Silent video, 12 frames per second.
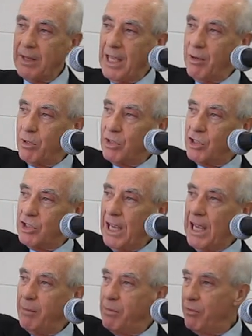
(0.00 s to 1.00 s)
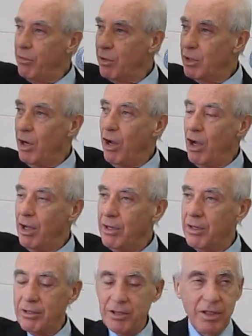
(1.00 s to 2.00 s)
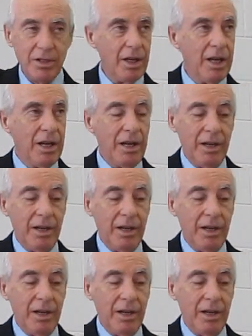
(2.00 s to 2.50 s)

They would stand before God. There's just a,